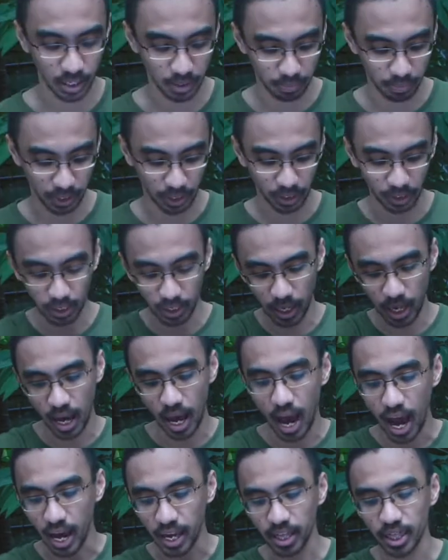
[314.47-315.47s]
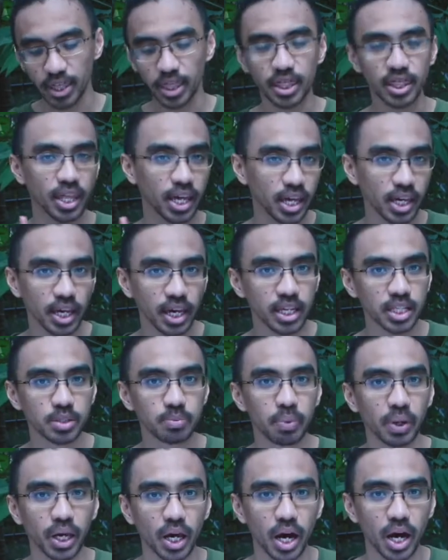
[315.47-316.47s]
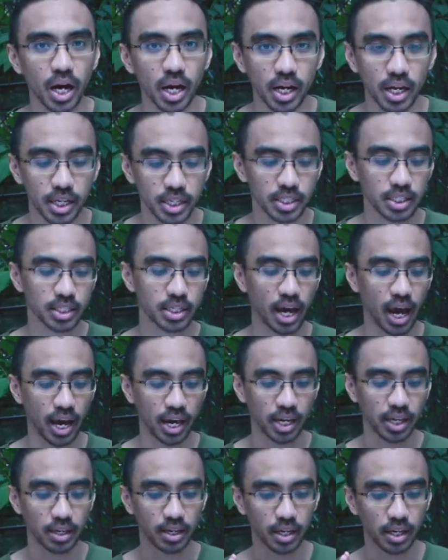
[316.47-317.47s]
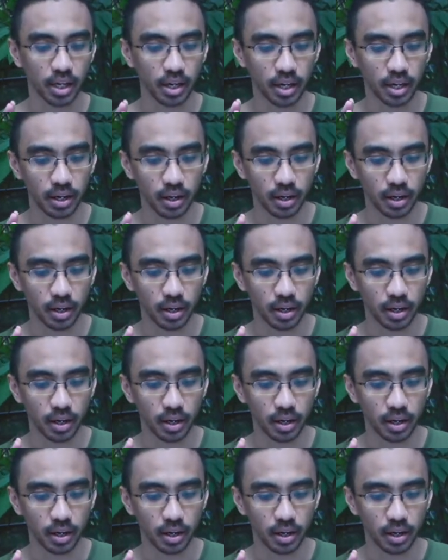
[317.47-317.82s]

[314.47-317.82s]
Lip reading: But I think it's because I